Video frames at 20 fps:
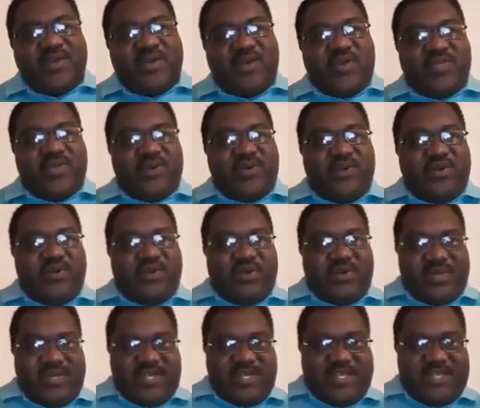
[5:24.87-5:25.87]
although
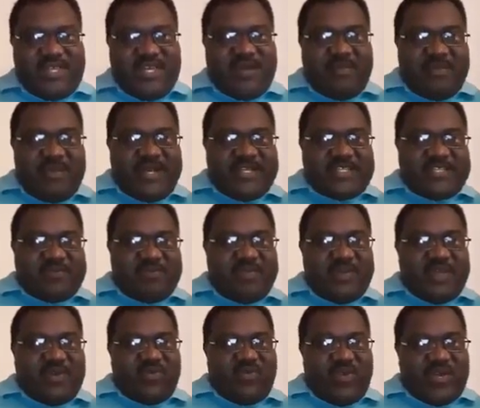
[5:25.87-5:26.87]
there must
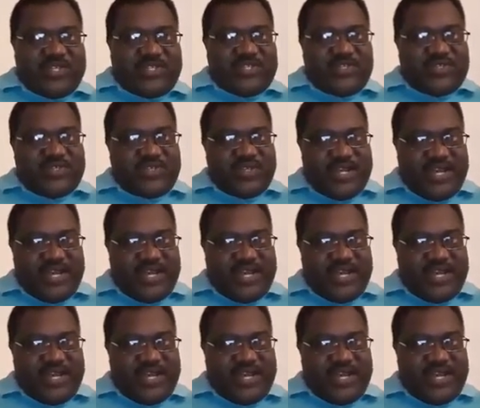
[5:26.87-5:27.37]
be questions